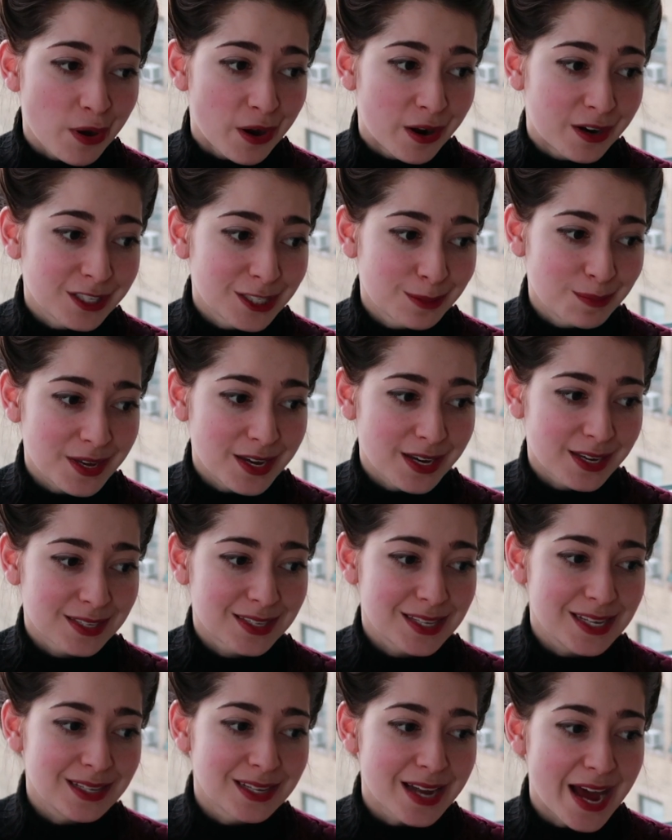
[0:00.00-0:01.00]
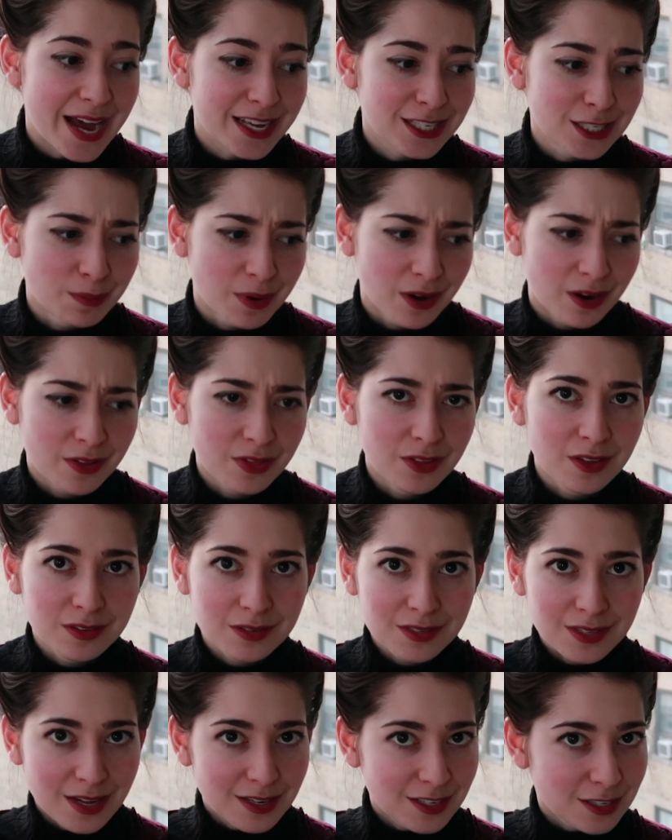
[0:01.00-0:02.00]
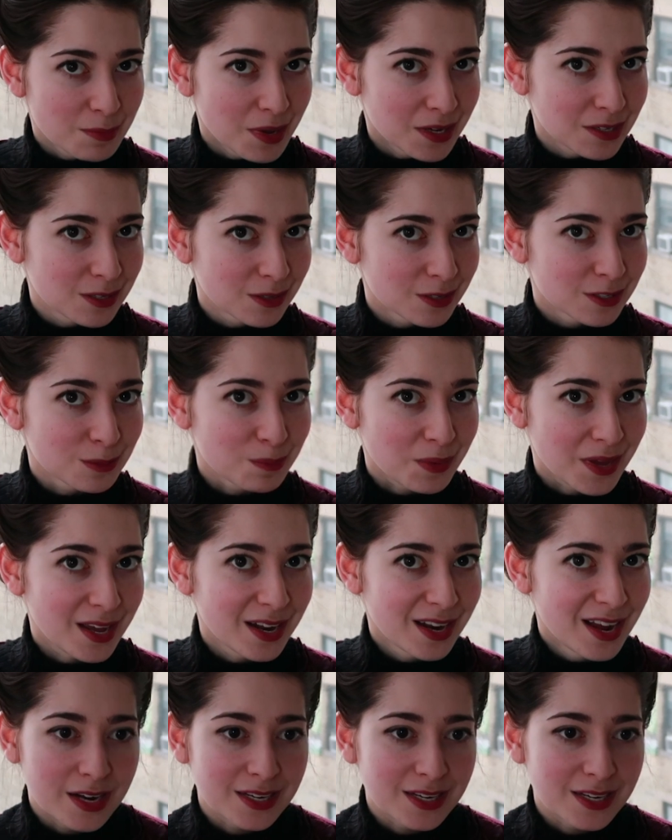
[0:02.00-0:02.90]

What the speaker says: parts because the last part, the sentimentals bit,